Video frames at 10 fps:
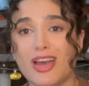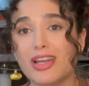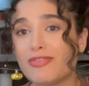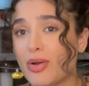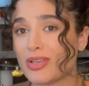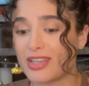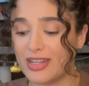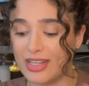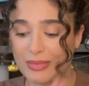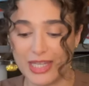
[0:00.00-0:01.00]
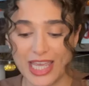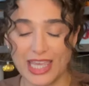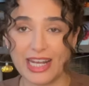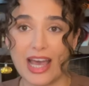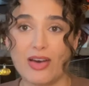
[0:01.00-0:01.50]
not gonna focus on it. I'm taking
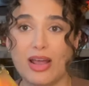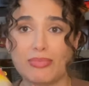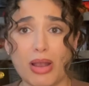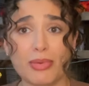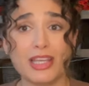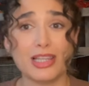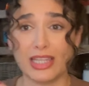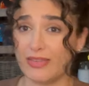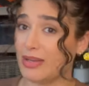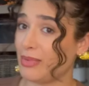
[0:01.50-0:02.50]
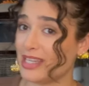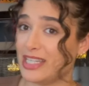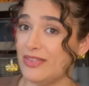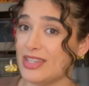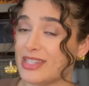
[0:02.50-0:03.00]
it out. I'm probably gonna leave it in my
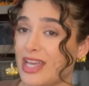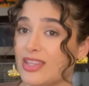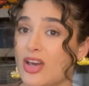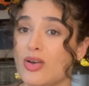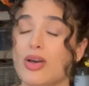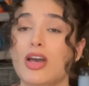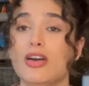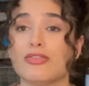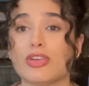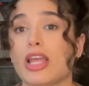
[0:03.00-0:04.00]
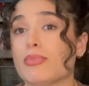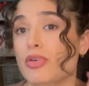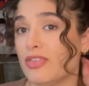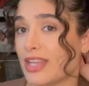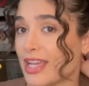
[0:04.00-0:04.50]
TV stand though for like
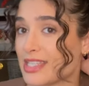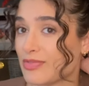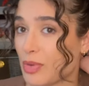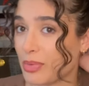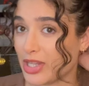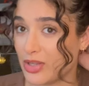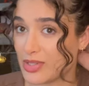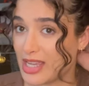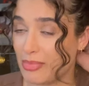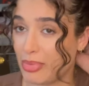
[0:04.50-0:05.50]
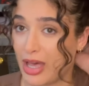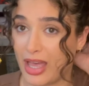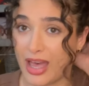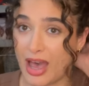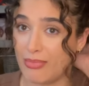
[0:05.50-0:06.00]
movie nights if we wanna use it,
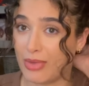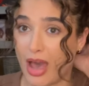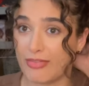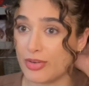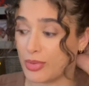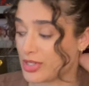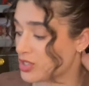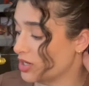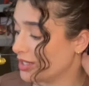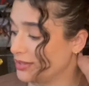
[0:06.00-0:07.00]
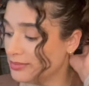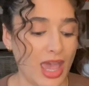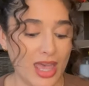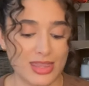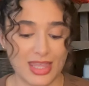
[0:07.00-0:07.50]
but I'm not focused on it.
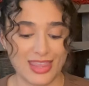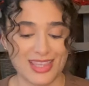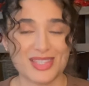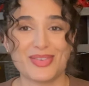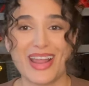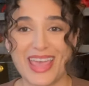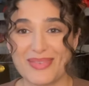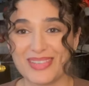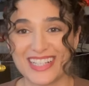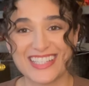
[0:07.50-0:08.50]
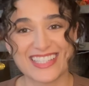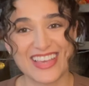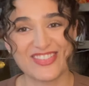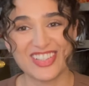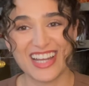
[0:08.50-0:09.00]
And then this one I am gonna
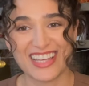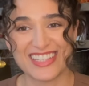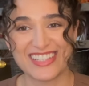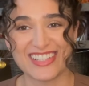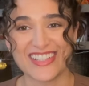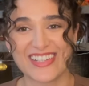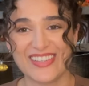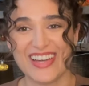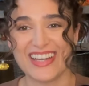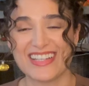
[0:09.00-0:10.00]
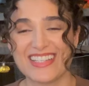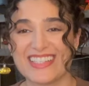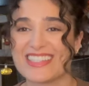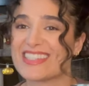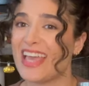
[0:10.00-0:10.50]
save for next year. You
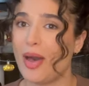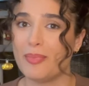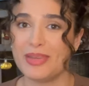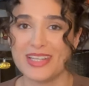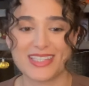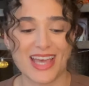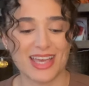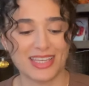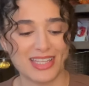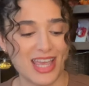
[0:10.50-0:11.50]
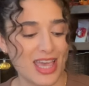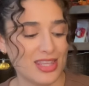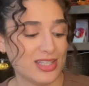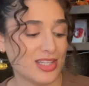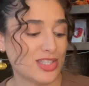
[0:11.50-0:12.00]
guys help me decide.
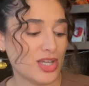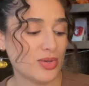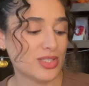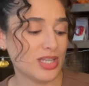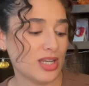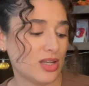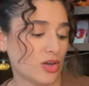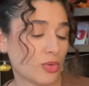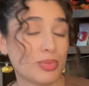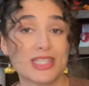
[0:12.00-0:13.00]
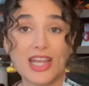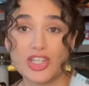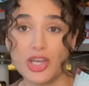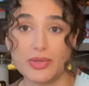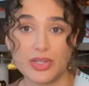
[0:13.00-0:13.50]
This is toasted or
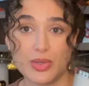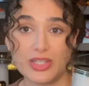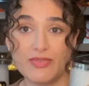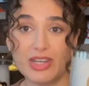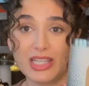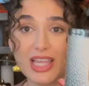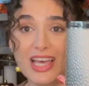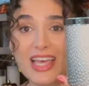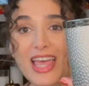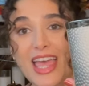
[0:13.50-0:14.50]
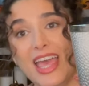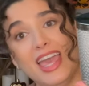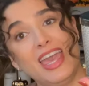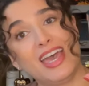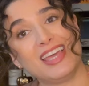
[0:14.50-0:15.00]
pistachio and toasted vanilla
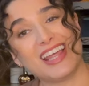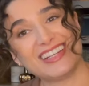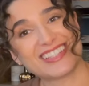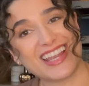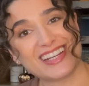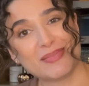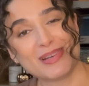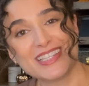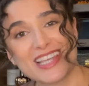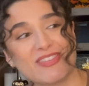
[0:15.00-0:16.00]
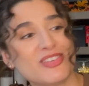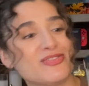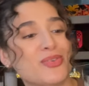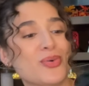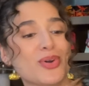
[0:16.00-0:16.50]
and I decided I'm gonna save it
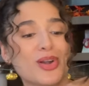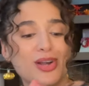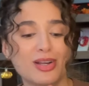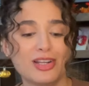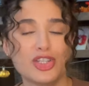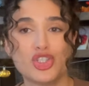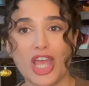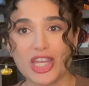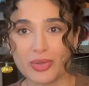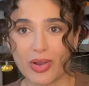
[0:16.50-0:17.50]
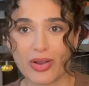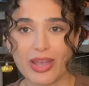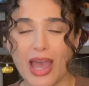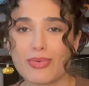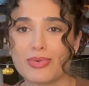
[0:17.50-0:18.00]
for January.
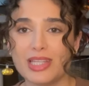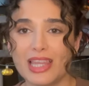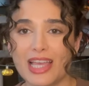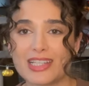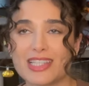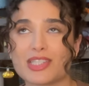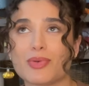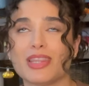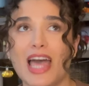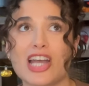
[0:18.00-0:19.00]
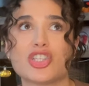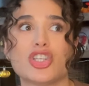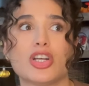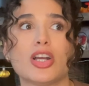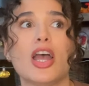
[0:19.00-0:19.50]
I really liked this one last
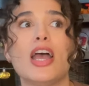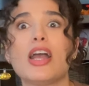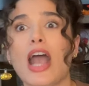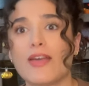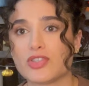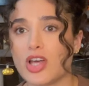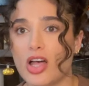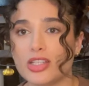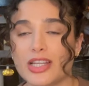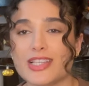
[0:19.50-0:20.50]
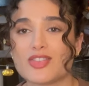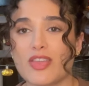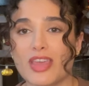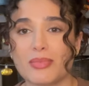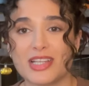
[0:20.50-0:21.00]
year after the holidays, so I
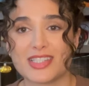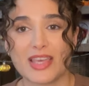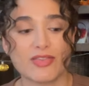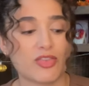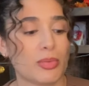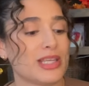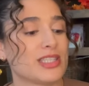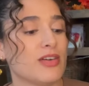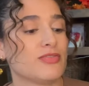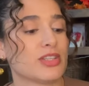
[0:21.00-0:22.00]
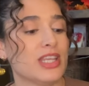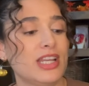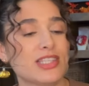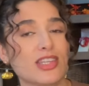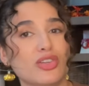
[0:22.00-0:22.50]
think I'm gonna save it for myself for then
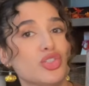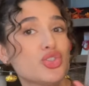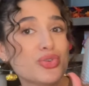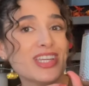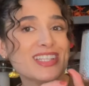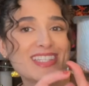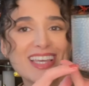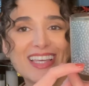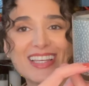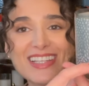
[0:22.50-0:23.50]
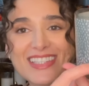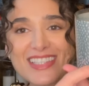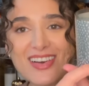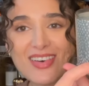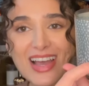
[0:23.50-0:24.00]
as a little treat.
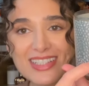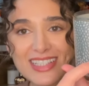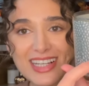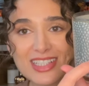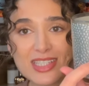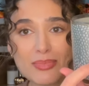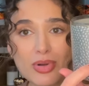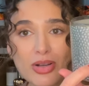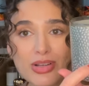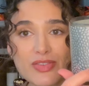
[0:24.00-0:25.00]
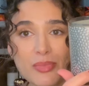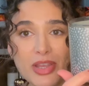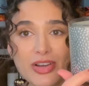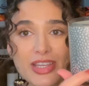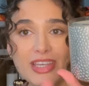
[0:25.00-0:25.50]
So I did get some progress from
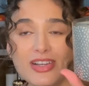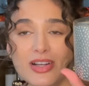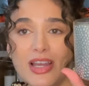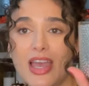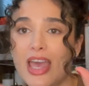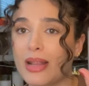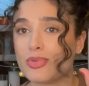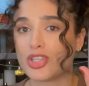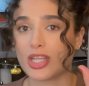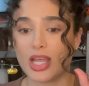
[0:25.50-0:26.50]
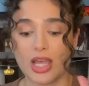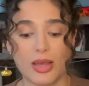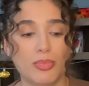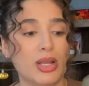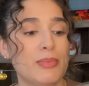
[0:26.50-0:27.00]
here to here, and I'm just gonna
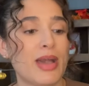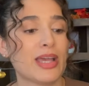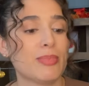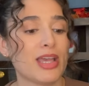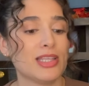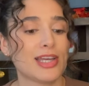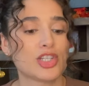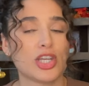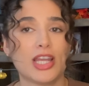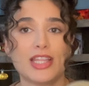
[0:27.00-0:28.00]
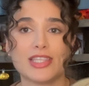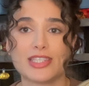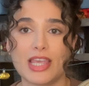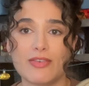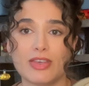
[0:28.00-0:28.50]
put it back in my collection and
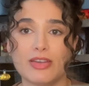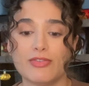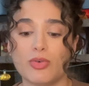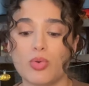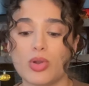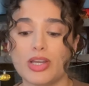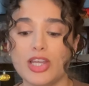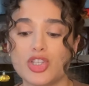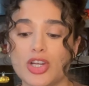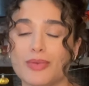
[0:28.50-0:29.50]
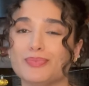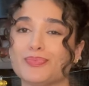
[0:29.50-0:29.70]
save it for next year.